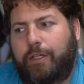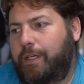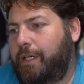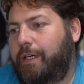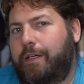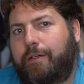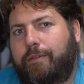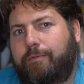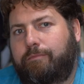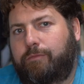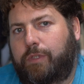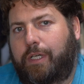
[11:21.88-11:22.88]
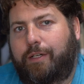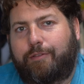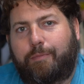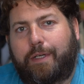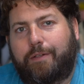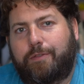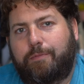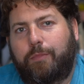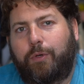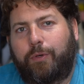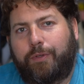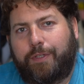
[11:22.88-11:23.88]
£100
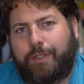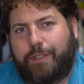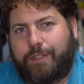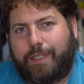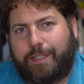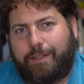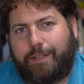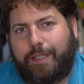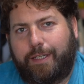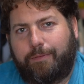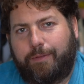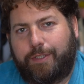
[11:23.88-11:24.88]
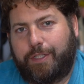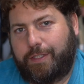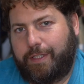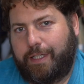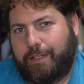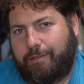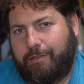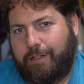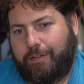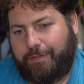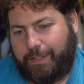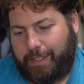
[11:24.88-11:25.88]
more than the standard kit with just the
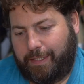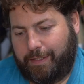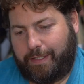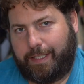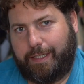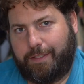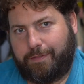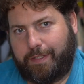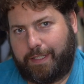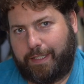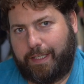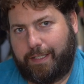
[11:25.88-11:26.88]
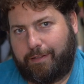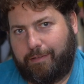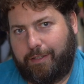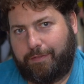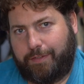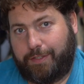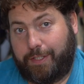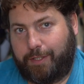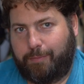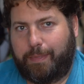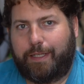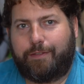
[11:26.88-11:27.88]
aircraft and a case for the aircraft, a
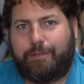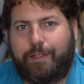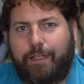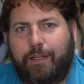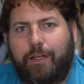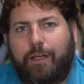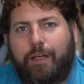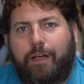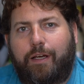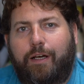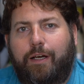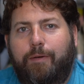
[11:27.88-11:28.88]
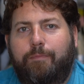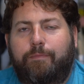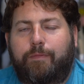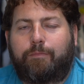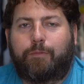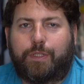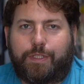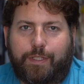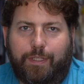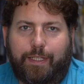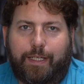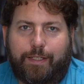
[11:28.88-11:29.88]
single battery, but
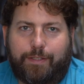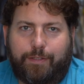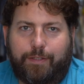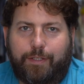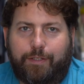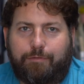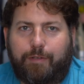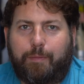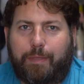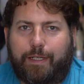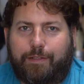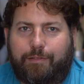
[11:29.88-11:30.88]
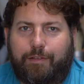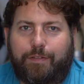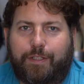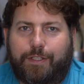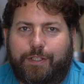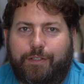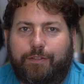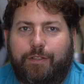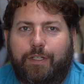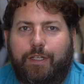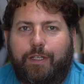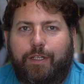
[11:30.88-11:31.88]
still less than the 3 battery version,
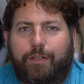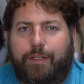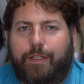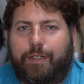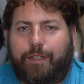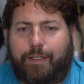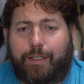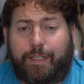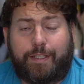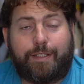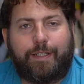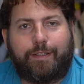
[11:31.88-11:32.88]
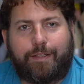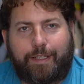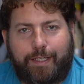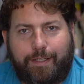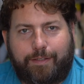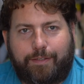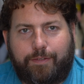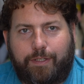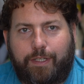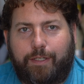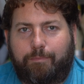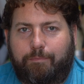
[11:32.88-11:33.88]
the extended kit,
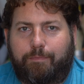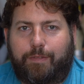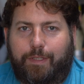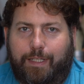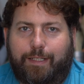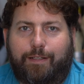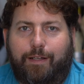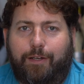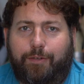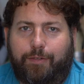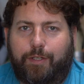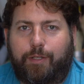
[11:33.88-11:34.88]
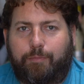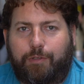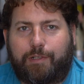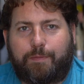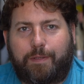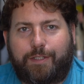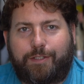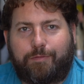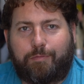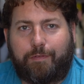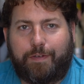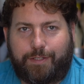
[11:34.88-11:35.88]
let alone the more expensive
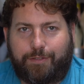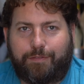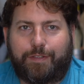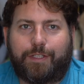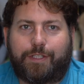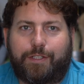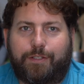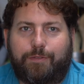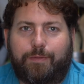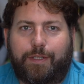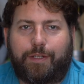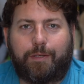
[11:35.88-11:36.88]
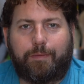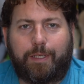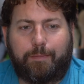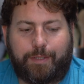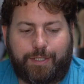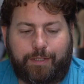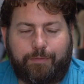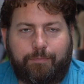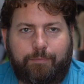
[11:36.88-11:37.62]
professional versions with thermal imaging.